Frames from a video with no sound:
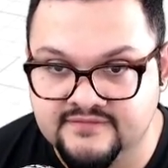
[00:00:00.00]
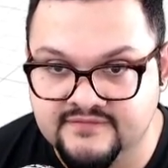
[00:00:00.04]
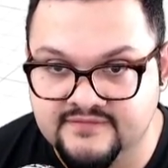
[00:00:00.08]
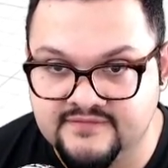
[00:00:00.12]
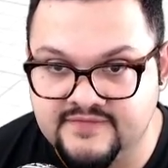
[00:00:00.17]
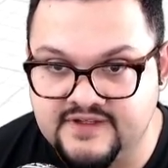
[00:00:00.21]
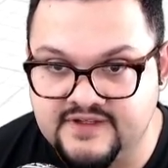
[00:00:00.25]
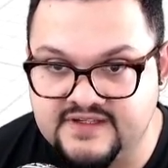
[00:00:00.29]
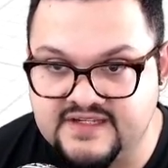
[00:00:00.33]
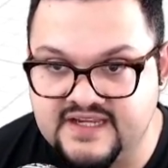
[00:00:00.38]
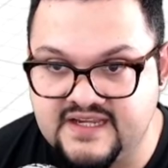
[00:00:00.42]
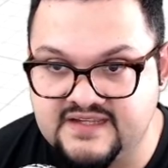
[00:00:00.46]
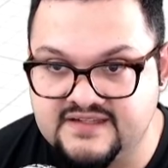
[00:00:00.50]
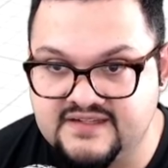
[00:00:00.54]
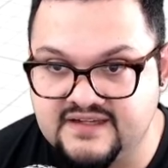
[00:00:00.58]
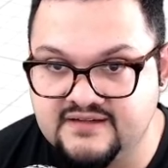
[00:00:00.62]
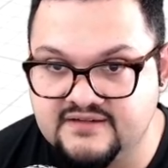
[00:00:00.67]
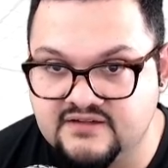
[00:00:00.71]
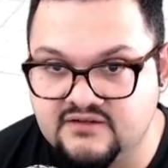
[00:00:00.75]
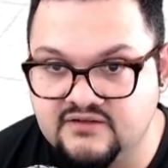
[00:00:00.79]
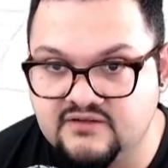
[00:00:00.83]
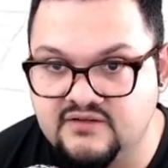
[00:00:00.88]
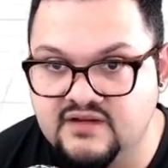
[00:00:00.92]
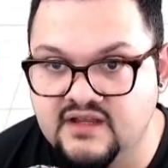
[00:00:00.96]
Fantastic.
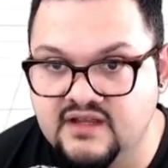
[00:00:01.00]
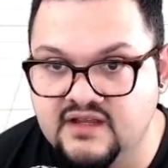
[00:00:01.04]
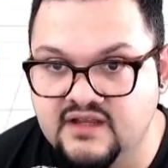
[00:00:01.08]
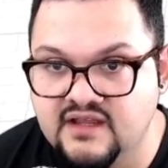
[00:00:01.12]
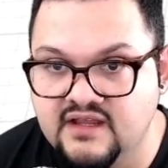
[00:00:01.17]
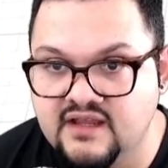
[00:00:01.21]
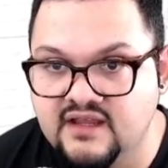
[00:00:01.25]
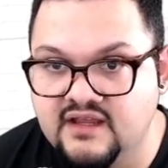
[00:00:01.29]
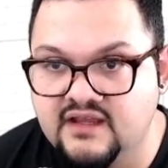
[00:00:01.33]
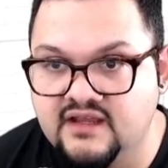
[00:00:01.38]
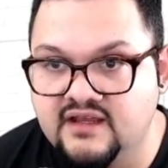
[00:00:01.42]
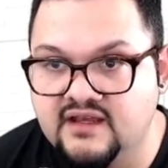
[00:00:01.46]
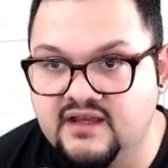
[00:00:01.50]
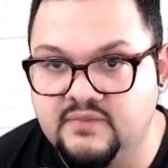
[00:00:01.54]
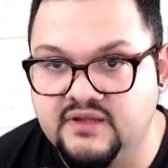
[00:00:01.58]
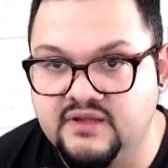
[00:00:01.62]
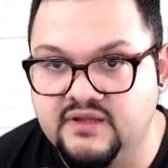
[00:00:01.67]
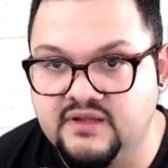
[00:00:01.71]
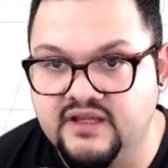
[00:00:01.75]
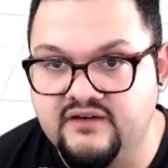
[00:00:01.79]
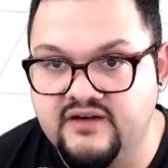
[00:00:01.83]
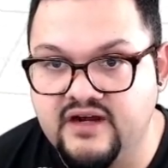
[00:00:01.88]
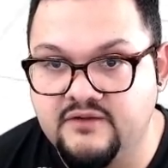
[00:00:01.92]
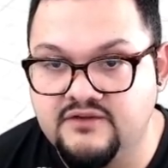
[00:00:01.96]
So
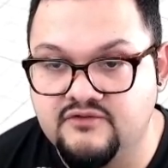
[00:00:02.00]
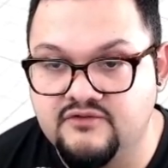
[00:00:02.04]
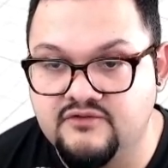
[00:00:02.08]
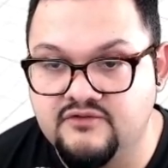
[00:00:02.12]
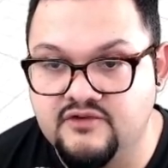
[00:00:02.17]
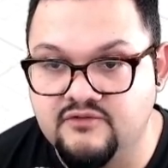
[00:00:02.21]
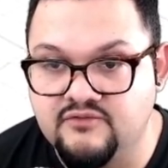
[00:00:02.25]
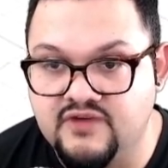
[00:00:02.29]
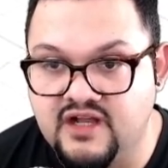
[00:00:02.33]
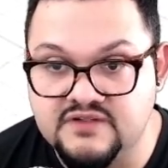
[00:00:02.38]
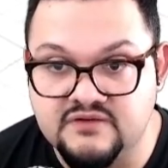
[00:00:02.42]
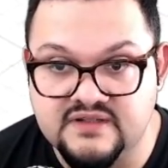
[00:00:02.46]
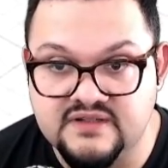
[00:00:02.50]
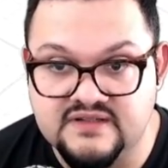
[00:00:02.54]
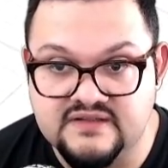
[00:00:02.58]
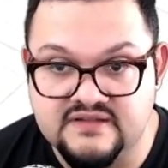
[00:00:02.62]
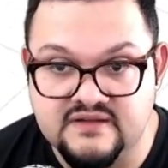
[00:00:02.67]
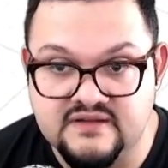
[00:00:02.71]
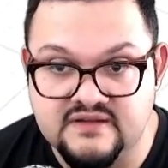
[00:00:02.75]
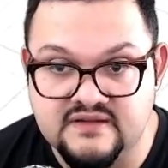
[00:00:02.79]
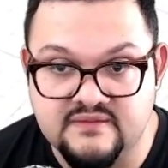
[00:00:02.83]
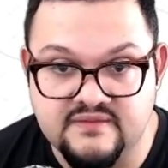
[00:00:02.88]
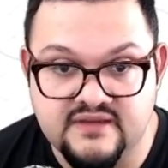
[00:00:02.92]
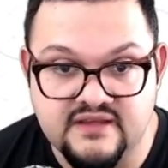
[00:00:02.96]
play around with the Revolve tool.
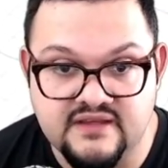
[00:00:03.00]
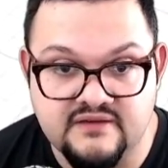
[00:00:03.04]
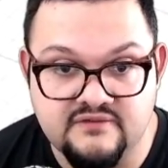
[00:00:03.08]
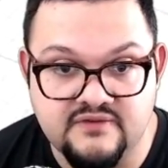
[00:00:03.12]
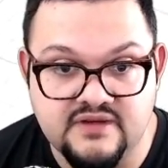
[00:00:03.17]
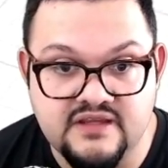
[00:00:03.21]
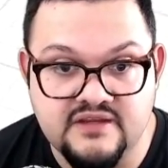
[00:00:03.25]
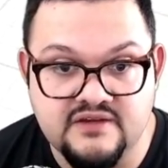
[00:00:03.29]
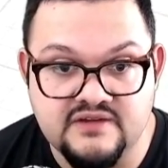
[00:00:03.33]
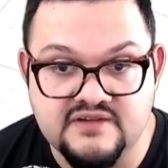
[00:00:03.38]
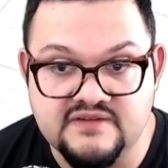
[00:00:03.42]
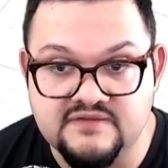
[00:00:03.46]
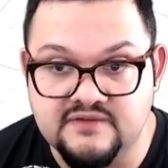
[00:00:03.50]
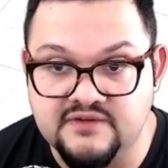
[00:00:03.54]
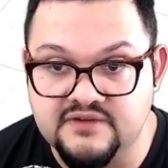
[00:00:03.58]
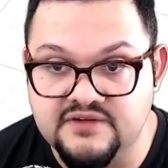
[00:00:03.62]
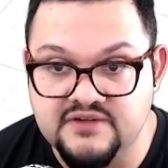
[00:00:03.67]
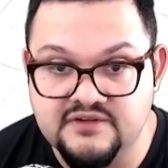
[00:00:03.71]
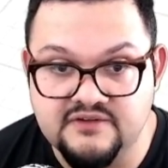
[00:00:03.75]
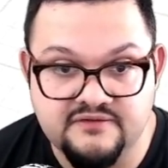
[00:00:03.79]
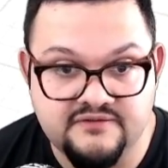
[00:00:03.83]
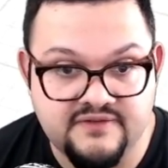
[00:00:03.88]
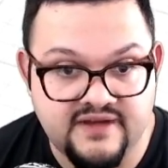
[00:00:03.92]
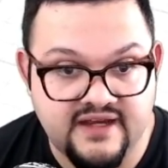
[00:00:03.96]
It's something really useful.
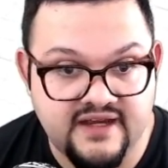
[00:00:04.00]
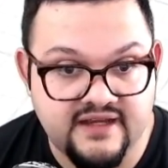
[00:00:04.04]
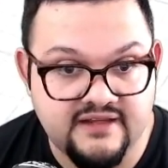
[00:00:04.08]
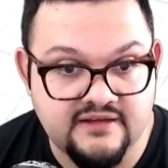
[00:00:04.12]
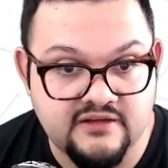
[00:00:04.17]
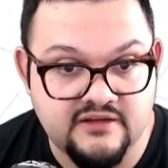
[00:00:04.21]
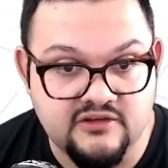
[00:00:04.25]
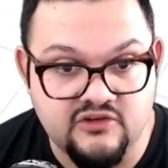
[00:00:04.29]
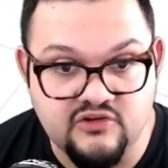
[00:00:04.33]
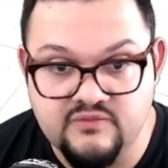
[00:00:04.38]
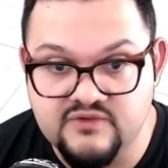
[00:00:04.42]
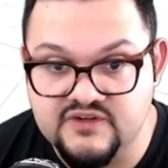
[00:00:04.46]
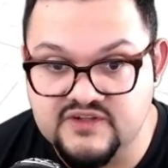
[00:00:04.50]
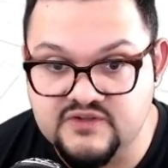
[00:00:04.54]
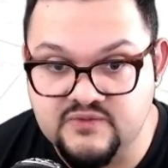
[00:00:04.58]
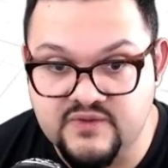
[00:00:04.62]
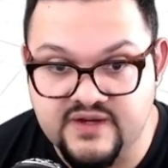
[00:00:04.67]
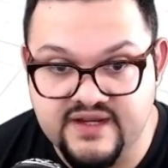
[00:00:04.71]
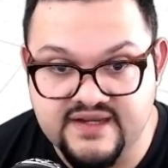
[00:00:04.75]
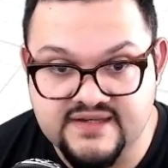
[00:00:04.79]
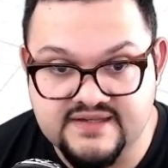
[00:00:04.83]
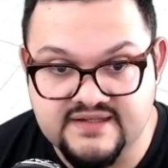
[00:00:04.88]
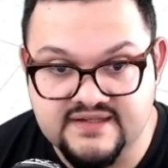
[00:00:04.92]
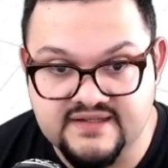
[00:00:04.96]
You'll find numerous
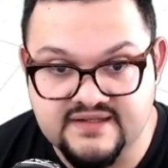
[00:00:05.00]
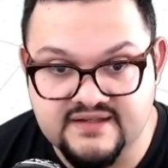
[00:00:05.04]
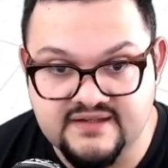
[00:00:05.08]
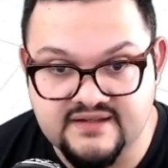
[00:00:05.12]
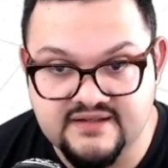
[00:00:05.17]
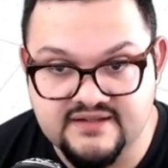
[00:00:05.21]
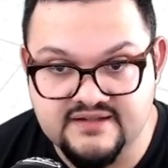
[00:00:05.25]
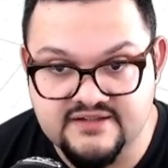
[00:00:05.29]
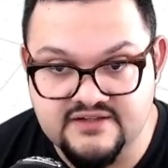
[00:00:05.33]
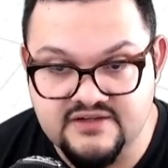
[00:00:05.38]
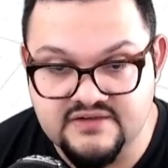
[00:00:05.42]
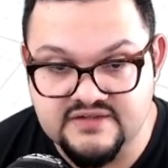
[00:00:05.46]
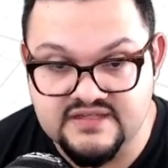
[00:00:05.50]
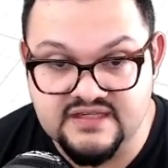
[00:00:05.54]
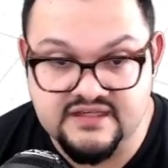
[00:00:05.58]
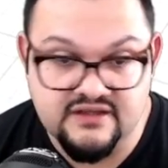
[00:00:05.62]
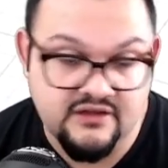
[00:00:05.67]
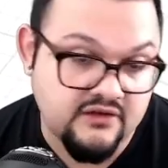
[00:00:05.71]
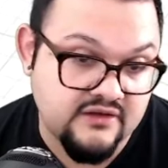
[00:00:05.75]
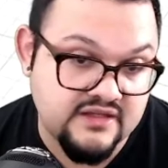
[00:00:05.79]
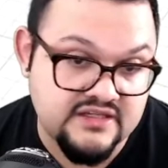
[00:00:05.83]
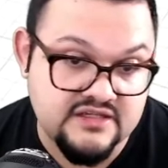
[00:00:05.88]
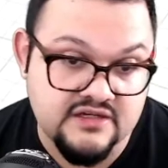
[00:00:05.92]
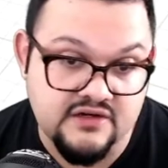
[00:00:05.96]
ways to use it,
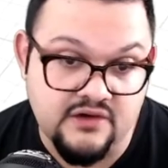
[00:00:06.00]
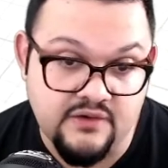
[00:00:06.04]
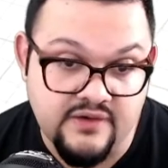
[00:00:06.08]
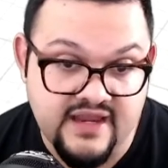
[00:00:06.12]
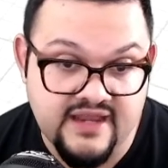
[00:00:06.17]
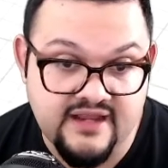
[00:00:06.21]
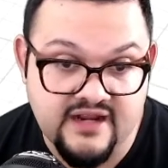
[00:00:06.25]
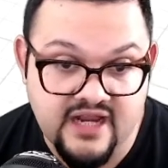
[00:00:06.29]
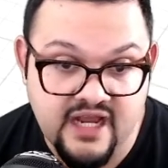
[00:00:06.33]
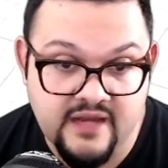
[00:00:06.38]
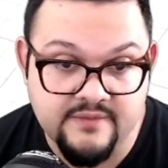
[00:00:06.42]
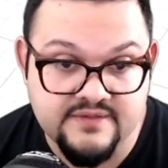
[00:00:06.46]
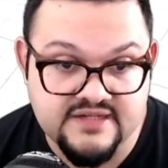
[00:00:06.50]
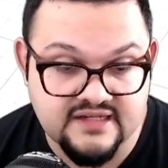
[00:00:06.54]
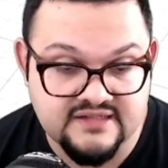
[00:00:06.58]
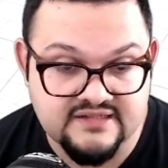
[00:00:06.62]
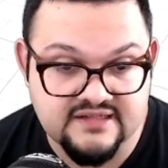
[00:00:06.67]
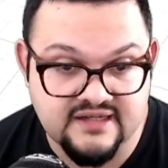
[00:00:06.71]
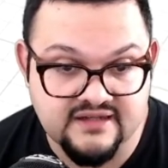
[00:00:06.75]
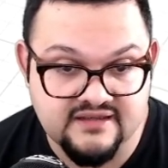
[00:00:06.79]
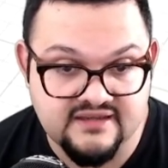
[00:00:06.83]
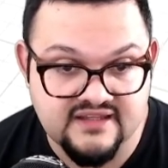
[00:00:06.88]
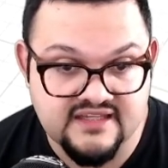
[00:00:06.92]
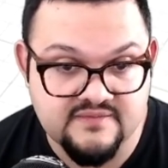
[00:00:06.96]
not only to create objects
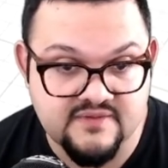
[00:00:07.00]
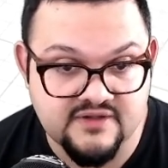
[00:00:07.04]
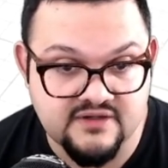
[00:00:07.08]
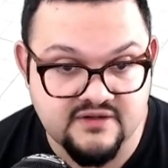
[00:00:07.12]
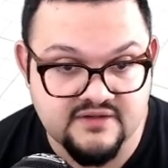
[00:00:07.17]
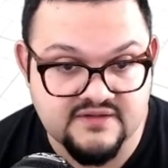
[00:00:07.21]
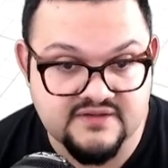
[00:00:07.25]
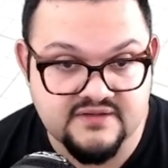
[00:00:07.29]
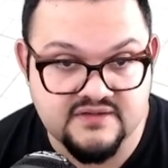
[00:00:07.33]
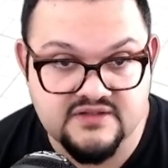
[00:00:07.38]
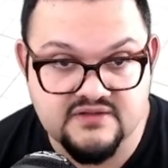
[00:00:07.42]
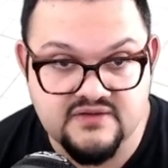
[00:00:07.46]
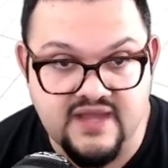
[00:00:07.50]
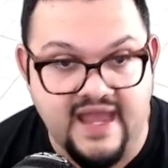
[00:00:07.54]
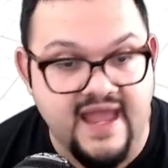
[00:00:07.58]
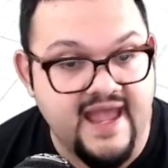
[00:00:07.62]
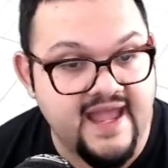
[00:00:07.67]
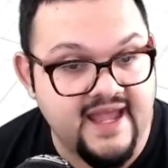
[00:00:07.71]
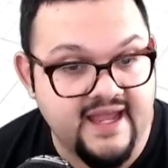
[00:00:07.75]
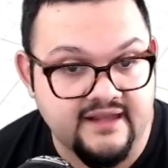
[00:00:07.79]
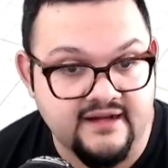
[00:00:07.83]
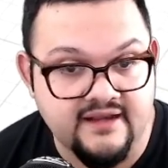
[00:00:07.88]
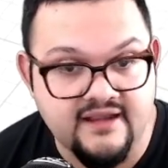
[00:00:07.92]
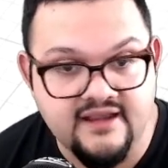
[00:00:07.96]
like this, but also to
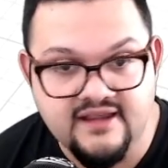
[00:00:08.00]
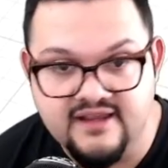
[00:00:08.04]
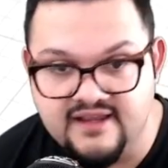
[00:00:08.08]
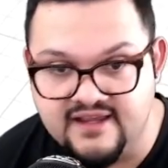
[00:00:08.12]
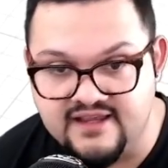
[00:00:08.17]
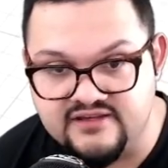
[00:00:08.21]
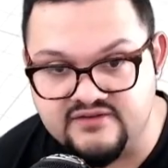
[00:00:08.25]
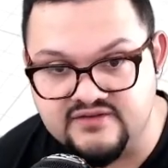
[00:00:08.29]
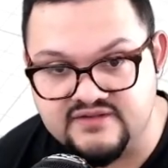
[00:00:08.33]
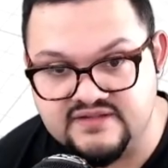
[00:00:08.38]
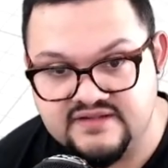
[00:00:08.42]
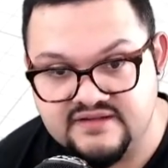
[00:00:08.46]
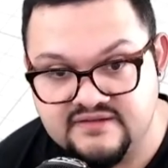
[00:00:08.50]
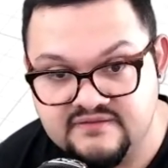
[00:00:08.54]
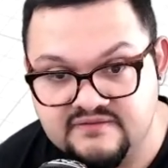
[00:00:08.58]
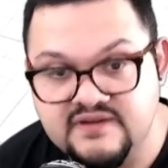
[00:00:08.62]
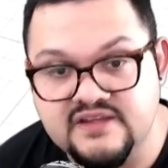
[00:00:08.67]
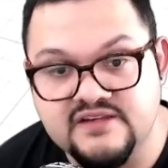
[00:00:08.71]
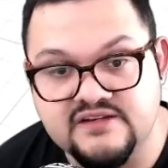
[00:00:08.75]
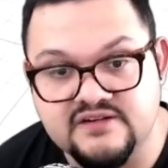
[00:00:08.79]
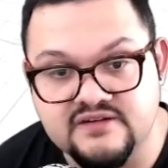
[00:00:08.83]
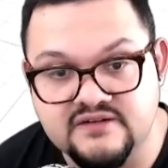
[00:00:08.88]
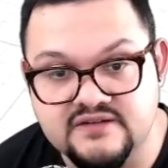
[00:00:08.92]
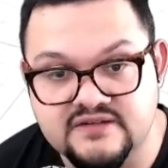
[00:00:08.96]
add interesting
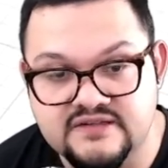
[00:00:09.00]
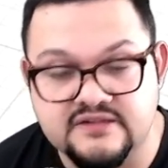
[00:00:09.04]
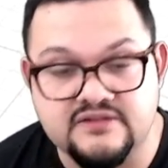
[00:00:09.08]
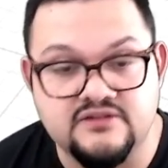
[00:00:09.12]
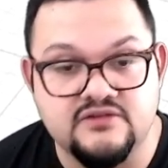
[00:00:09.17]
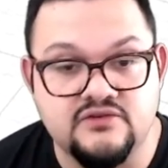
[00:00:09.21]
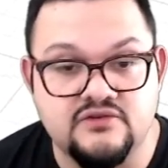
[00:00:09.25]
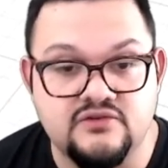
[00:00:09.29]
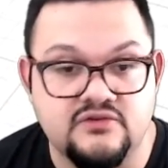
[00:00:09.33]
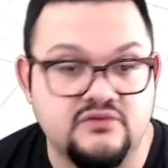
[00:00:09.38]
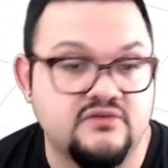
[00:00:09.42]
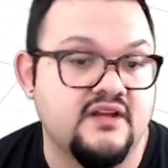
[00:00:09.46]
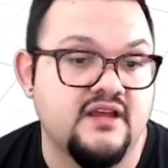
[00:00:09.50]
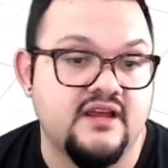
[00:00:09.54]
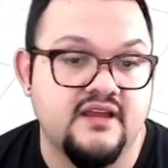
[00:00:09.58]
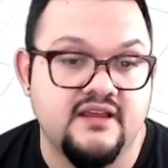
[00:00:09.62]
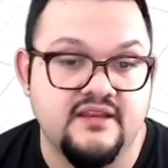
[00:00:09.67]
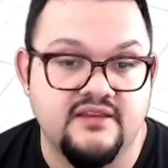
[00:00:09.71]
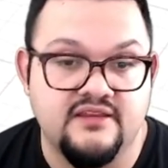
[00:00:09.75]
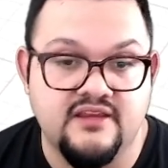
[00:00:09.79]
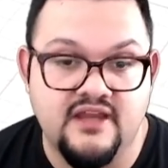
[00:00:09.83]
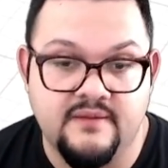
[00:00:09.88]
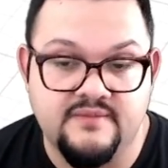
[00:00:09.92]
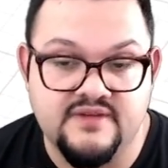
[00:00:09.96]
features to
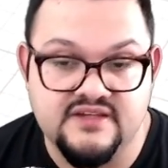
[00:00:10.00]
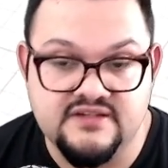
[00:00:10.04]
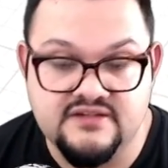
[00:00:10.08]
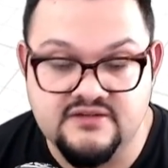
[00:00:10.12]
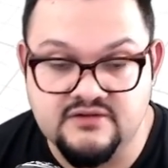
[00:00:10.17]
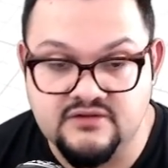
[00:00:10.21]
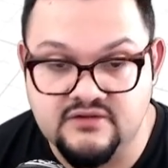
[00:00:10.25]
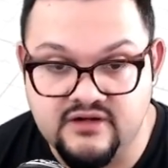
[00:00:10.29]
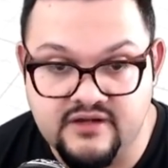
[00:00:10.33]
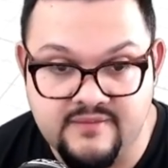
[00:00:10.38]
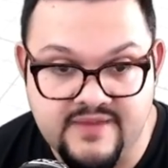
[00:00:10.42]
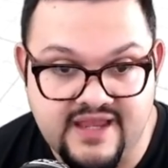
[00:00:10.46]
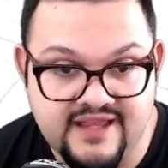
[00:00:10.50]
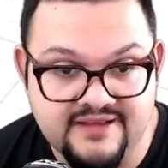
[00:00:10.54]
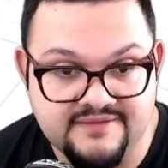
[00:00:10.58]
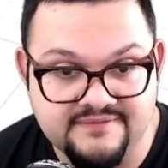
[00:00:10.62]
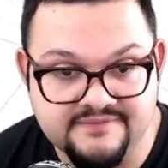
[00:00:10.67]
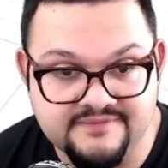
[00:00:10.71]
the objects you already made.